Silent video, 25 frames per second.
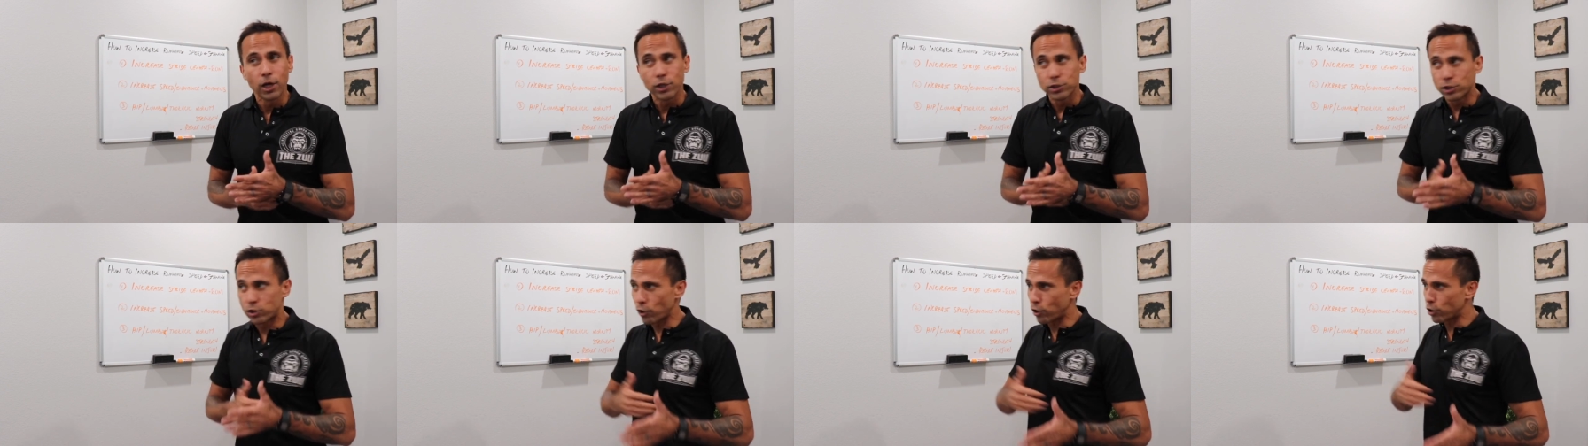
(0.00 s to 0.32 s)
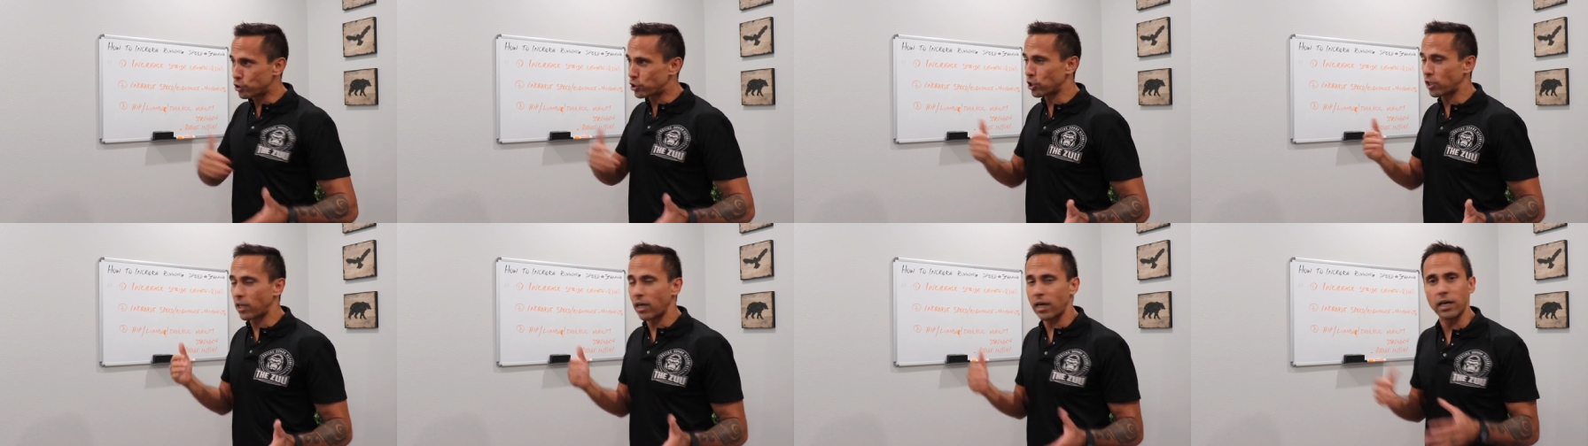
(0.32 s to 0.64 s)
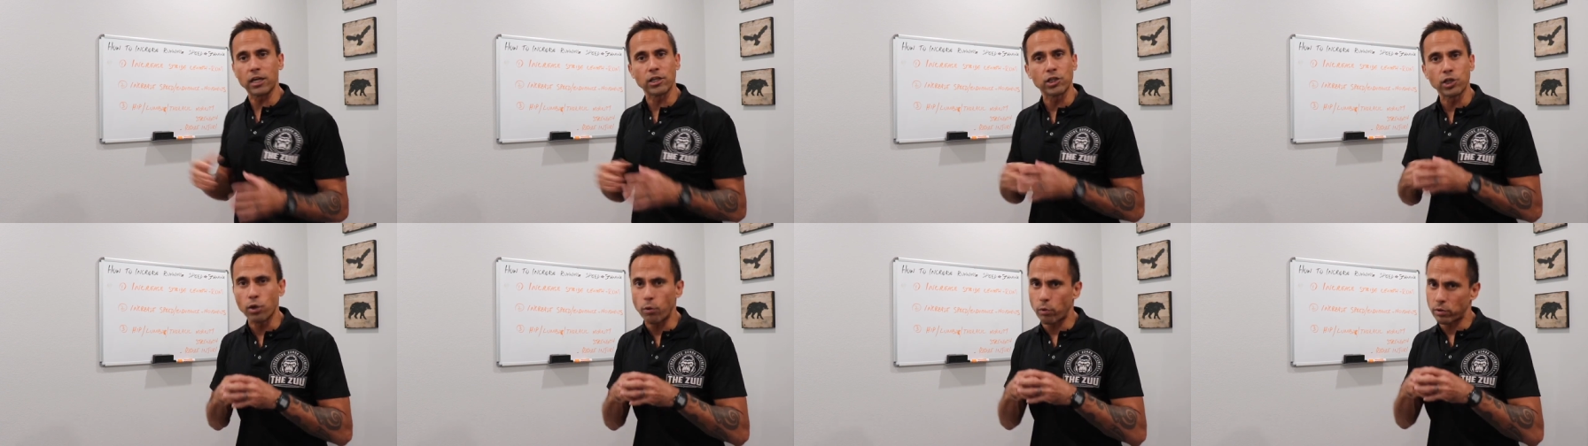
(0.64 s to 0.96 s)
surge
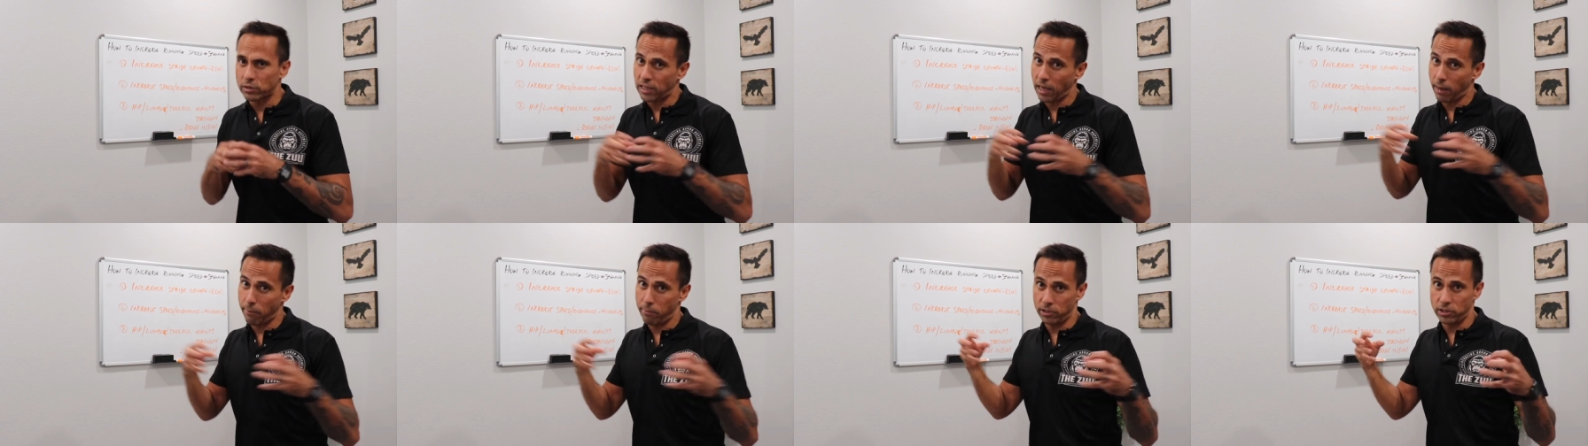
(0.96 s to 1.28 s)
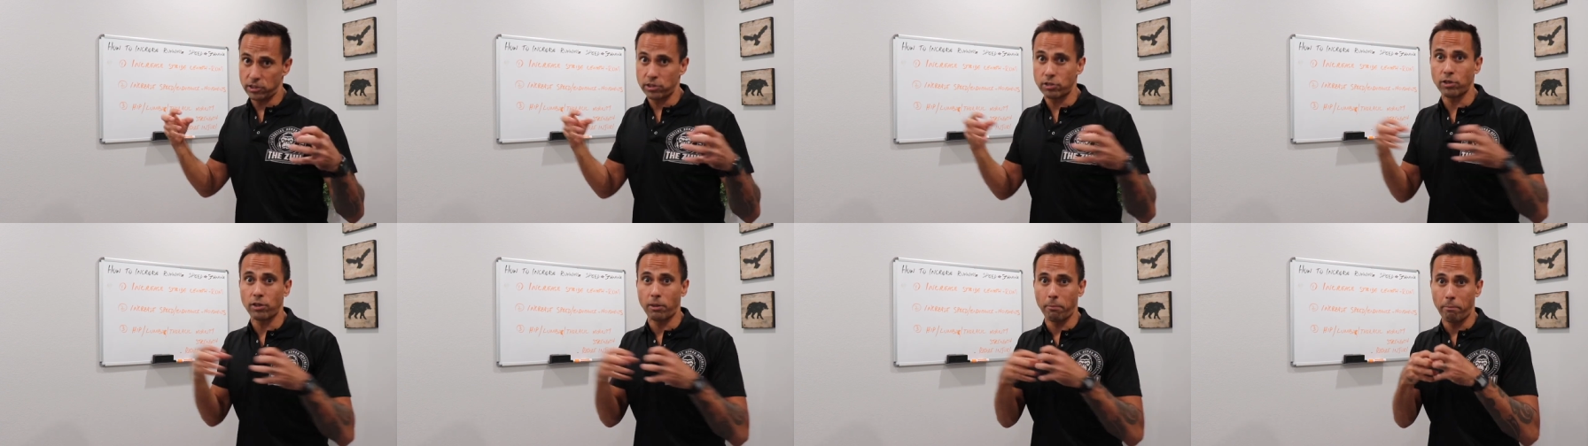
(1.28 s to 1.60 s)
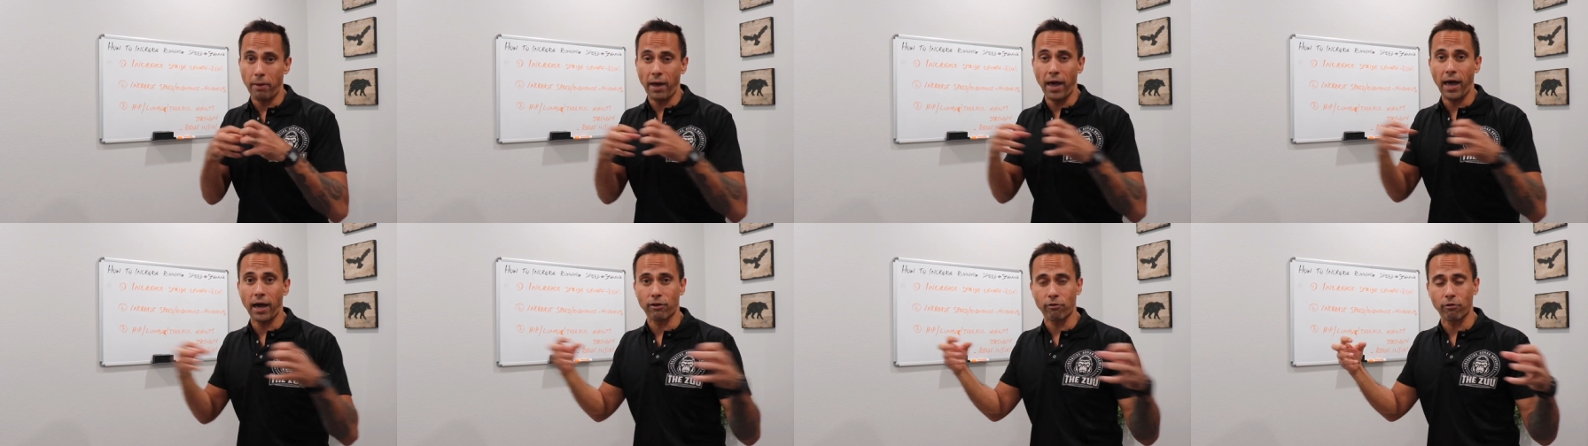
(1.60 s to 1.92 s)
again. And you know what's happening to the
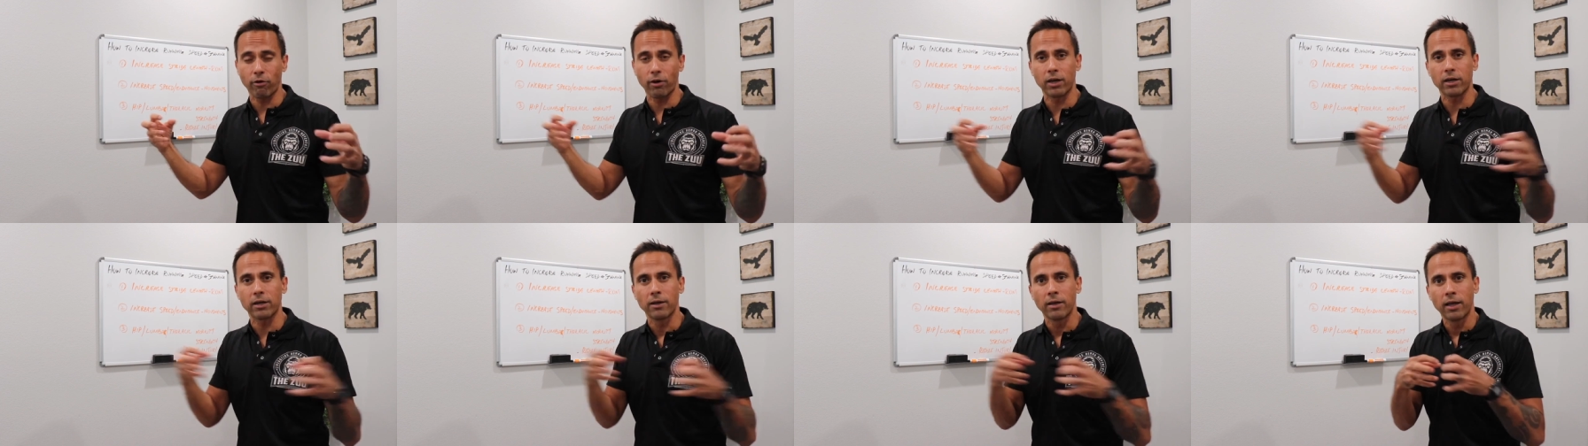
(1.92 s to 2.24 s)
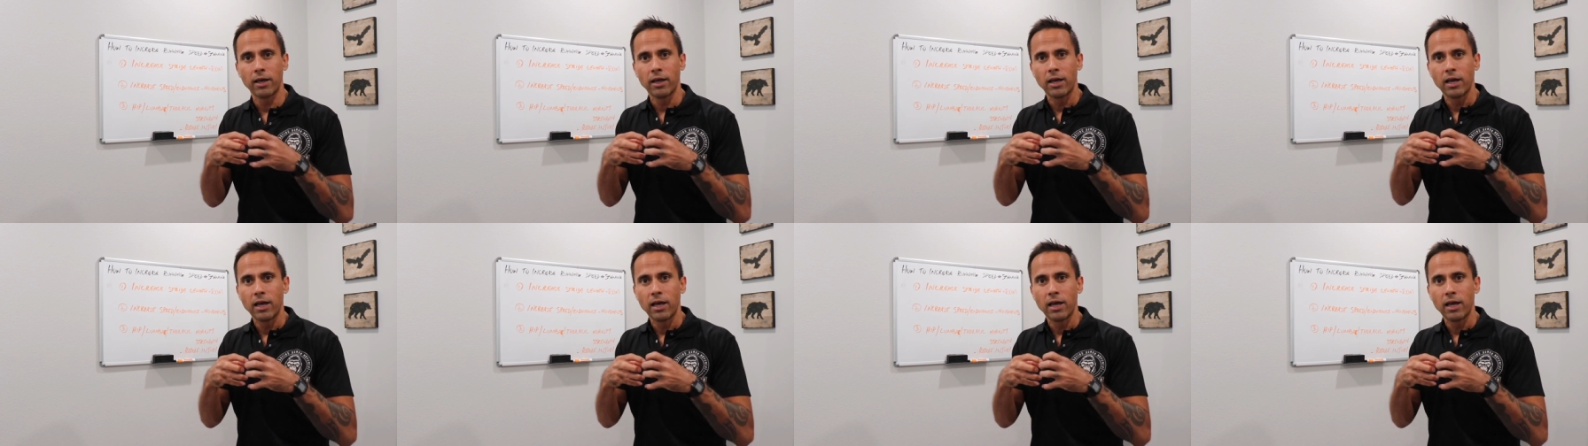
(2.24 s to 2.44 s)
pack, right?